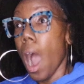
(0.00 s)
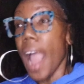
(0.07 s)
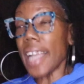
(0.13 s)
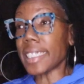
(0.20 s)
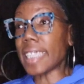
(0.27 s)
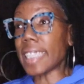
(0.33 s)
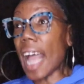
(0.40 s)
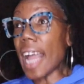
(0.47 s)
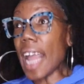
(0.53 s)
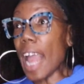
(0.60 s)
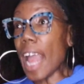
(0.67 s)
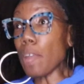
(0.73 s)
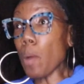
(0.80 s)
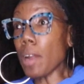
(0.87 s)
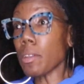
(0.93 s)
Is
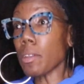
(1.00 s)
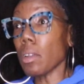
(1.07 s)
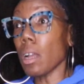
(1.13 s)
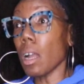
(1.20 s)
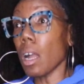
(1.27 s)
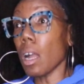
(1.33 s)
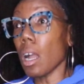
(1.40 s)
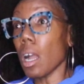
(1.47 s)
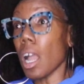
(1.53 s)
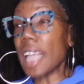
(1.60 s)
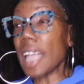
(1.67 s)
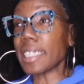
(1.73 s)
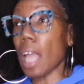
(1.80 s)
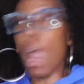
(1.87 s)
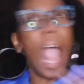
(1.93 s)
that Edward?
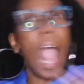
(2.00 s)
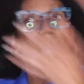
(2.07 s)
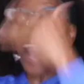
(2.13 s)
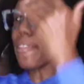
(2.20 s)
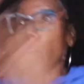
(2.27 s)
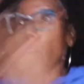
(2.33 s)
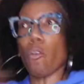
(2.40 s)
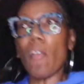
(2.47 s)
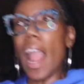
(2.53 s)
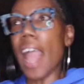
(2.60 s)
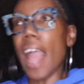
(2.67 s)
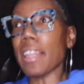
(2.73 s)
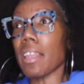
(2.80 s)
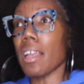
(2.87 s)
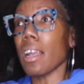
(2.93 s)
It's ain't
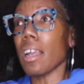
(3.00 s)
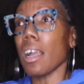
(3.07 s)
red.